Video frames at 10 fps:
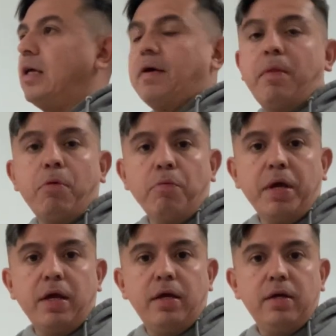In the
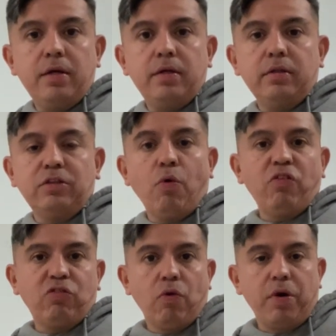movie Toy
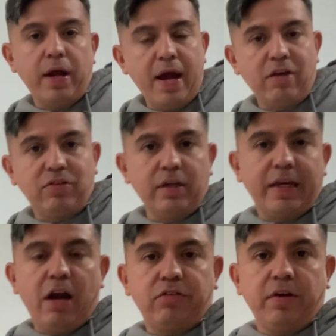Story has a
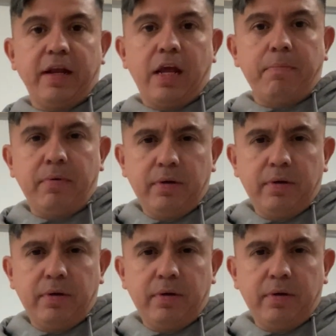character named